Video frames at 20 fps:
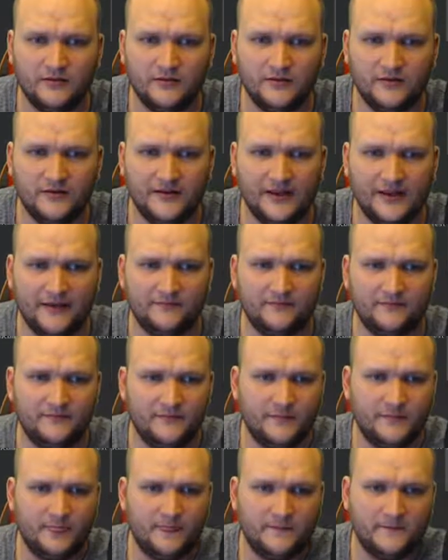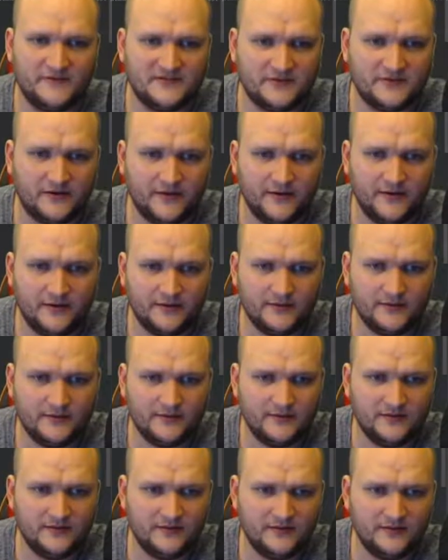Yeah, sorry.
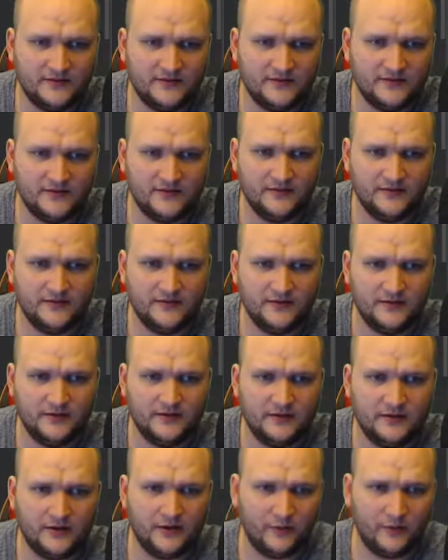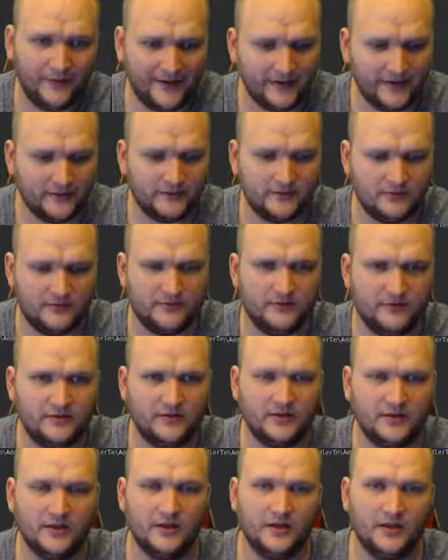Go away.
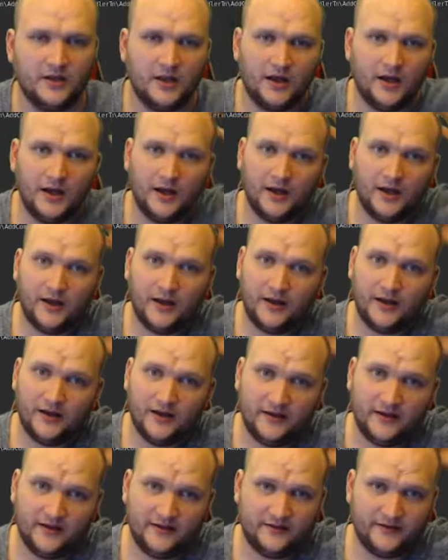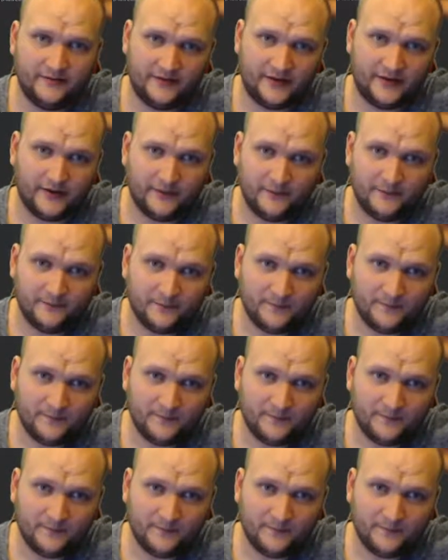There we go.